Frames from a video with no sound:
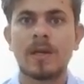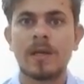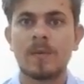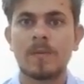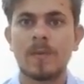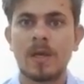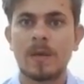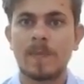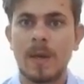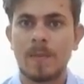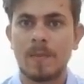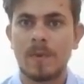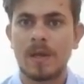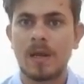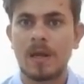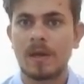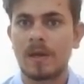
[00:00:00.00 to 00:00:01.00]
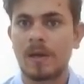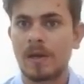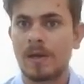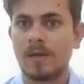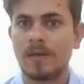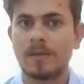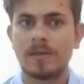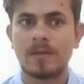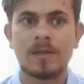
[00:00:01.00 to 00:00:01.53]
written by Pamela
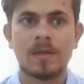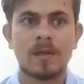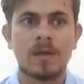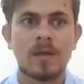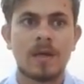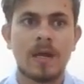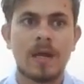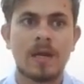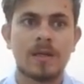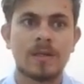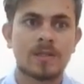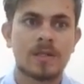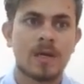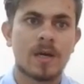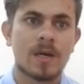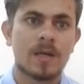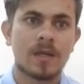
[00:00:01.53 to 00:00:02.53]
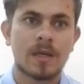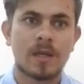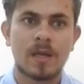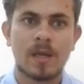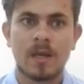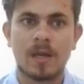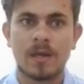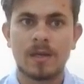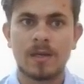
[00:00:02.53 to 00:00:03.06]
Gray, and starring
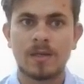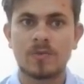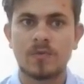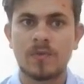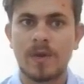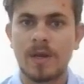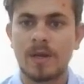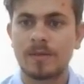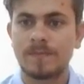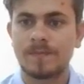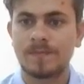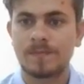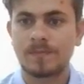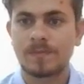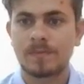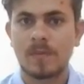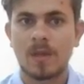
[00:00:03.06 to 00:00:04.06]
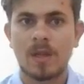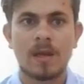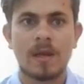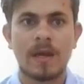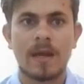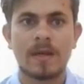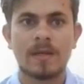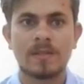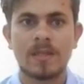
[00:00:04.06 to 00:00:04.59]
Hilary Swank
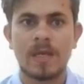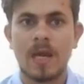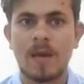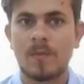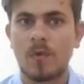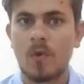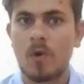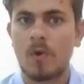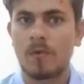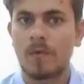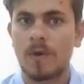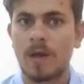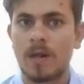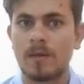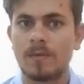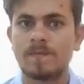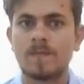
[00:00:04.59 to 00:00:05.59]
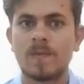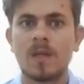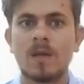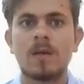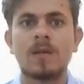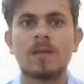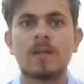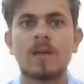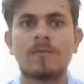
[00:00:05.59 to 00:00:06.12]
and Sam Rockwell.
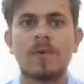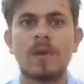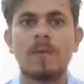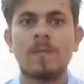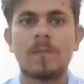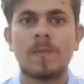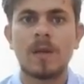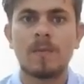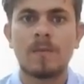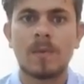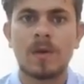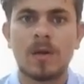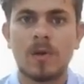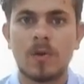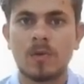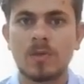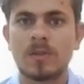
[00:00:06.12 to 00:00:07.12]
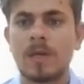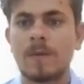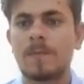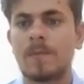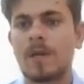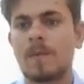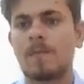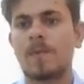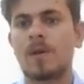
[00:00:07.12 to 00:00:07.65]
The film premiered on
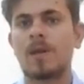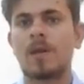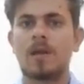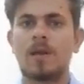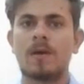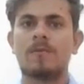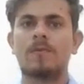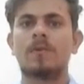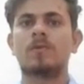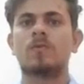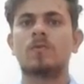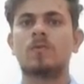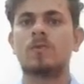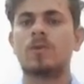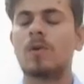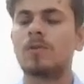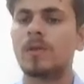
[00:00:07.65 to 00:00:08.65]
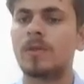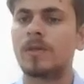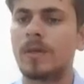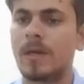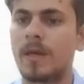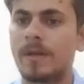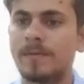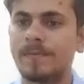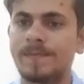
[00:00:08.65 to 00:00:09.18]
September 11,
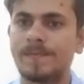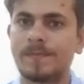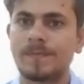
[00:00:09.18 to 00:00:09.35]
2010